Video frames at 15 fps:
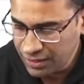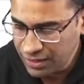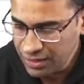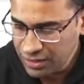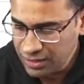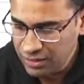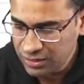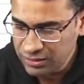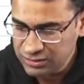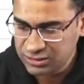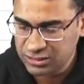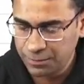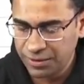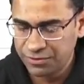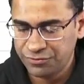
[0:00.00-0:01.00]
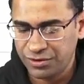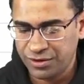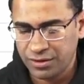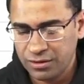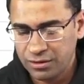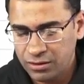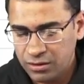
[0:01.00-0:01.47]

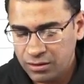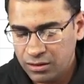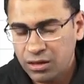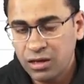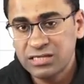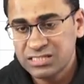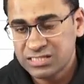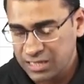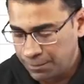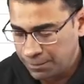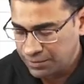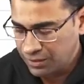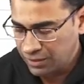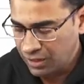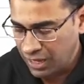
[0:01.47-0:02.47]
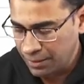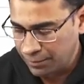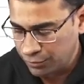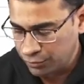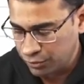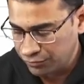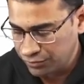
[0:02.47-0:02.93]
asymmetric septal
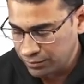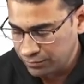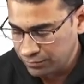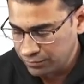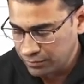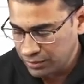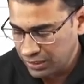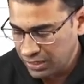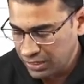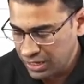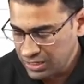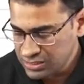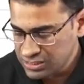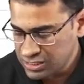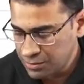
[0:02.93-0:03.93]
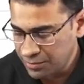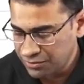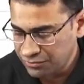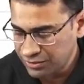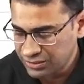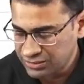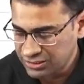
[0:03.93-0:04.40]
hypertrophy.
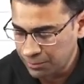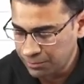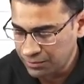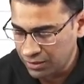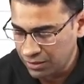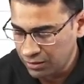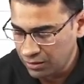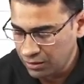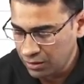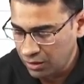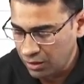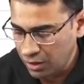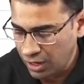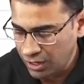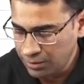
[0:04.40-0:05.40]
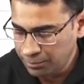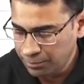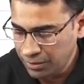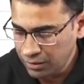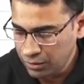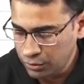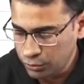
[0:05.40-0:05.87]
Asymmetric septal
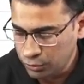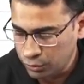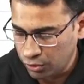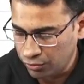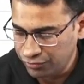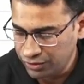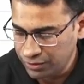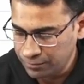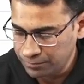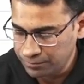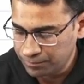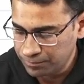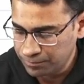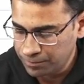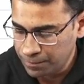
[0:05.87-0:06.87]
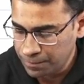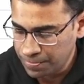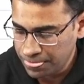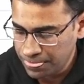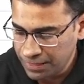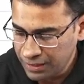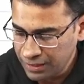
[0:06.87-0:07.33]
hypertrophy.
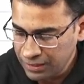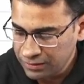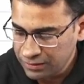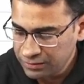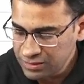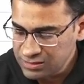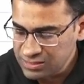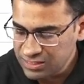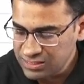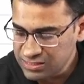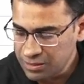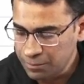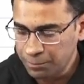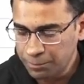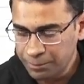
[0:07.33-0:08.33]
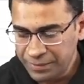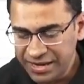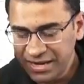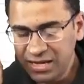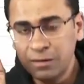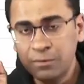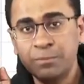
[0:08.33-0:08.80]
This is the
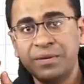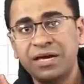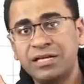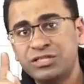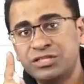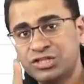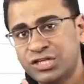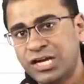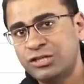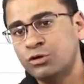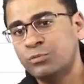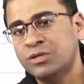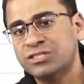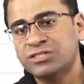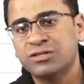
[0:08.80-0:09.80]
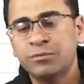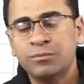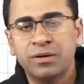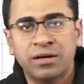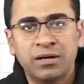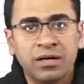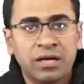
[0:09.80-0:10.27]
main, main change you must
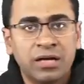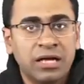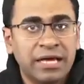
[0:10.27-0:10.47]
remember